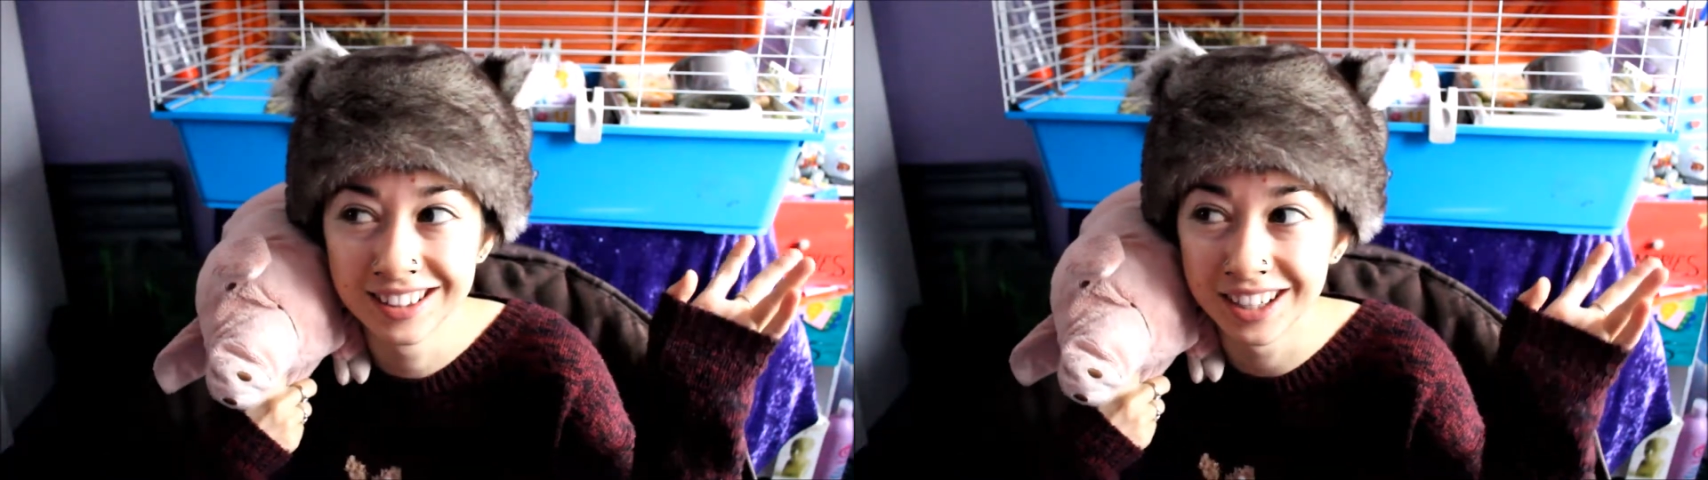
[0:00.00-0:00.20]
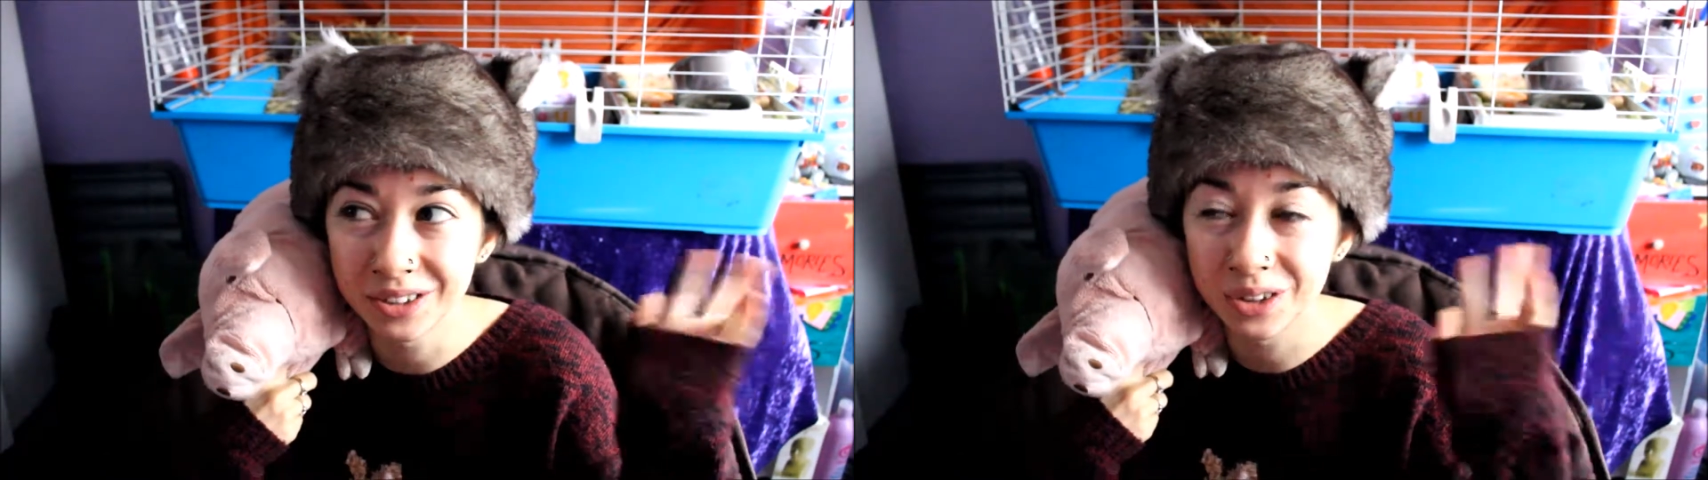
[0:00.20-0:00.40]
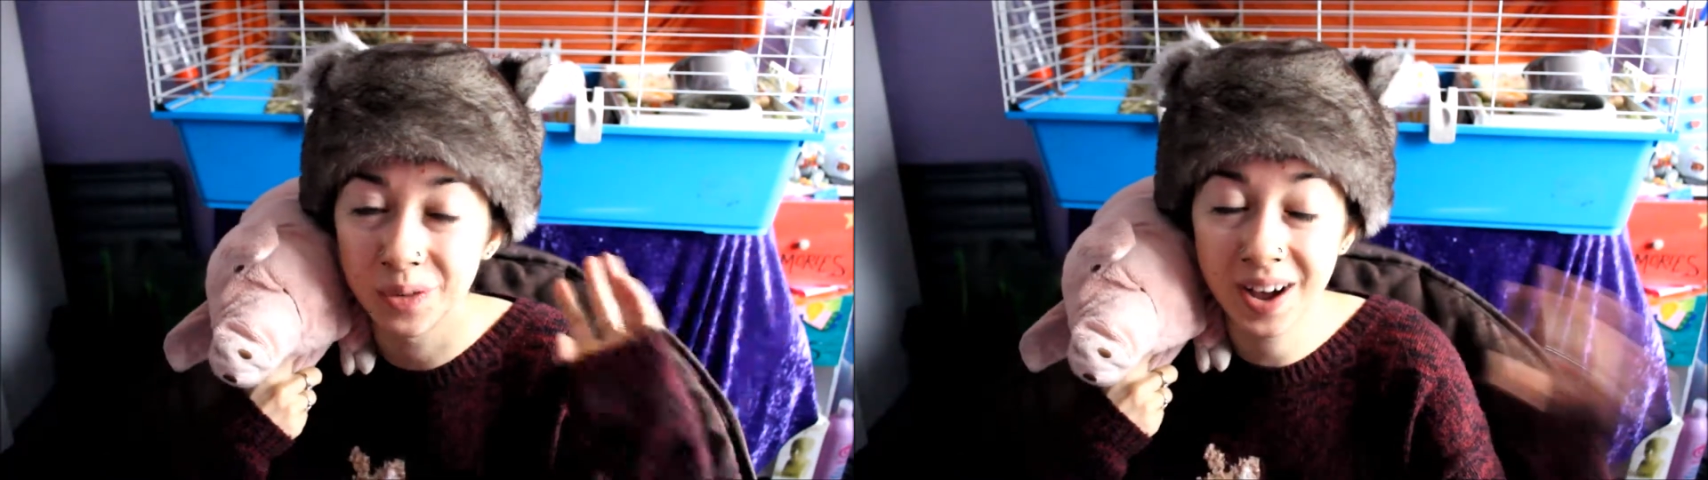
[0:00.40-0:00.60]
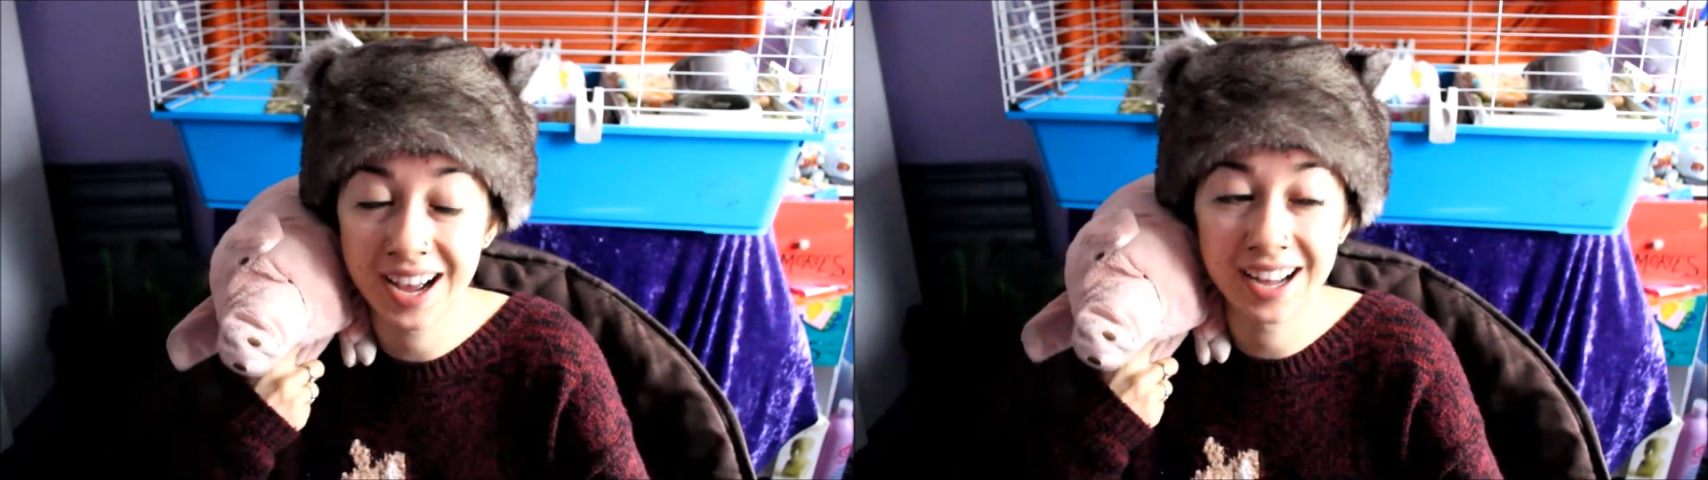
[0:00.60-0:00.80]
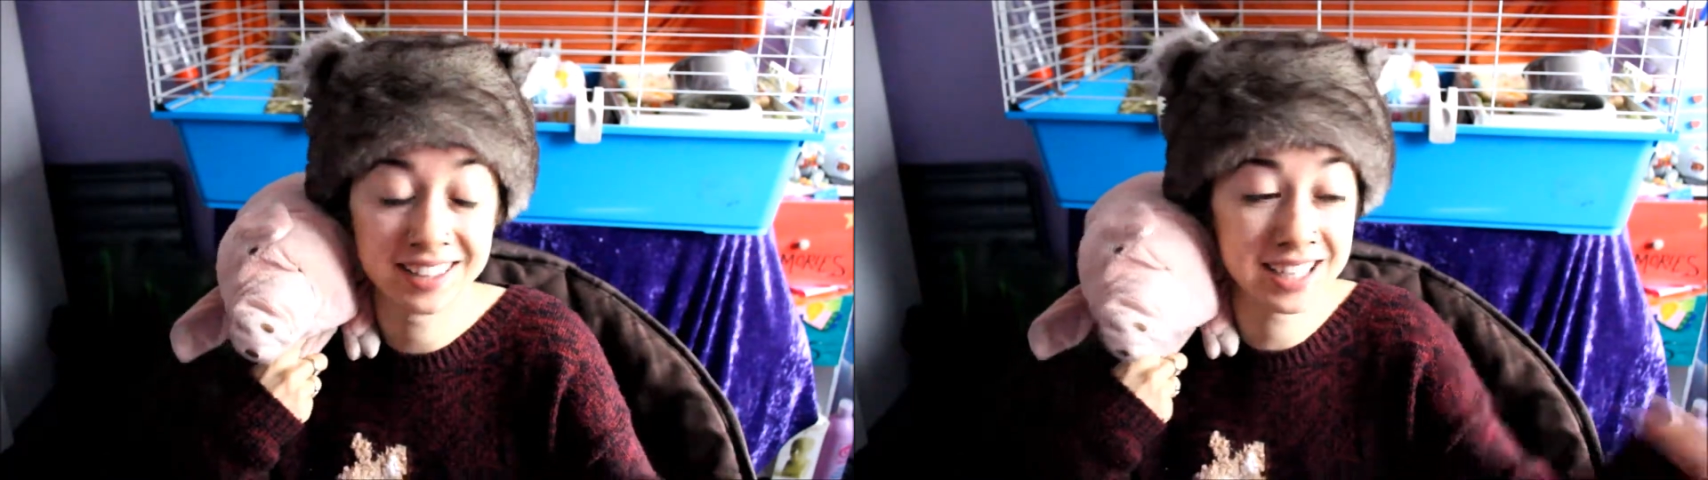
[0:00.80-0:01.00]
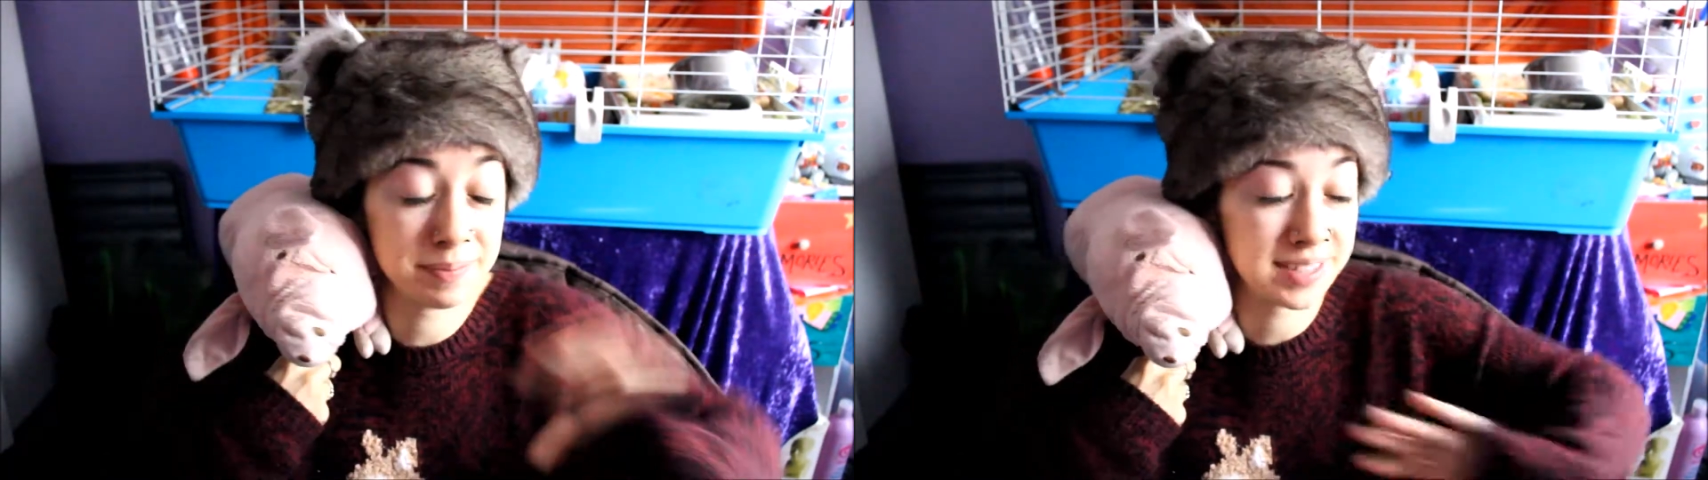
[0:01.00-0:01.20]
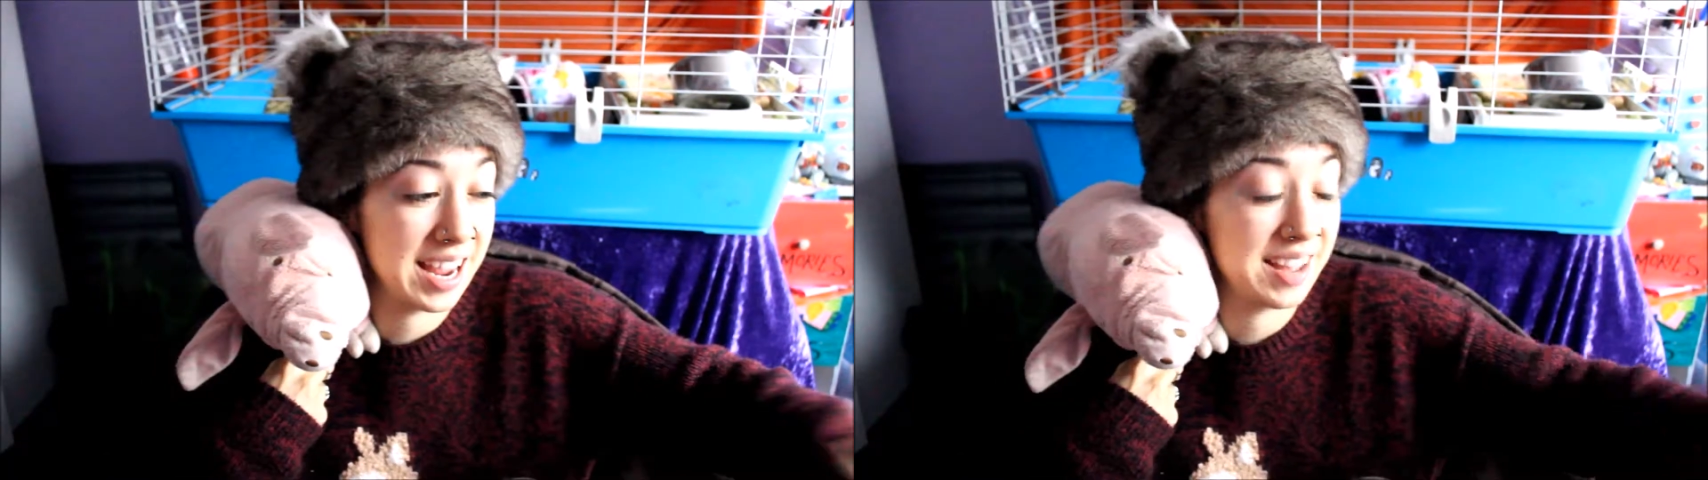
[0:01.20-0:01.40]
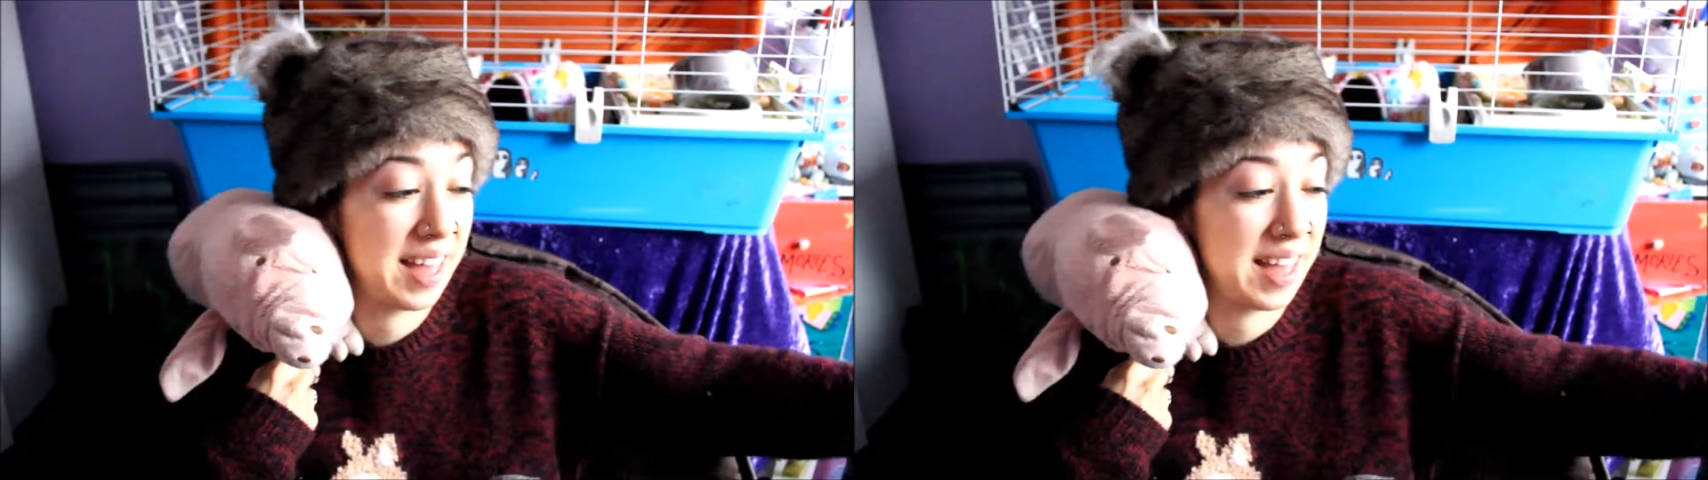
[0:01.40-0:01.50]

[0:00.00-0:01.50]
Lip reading: I don't know why I keep saying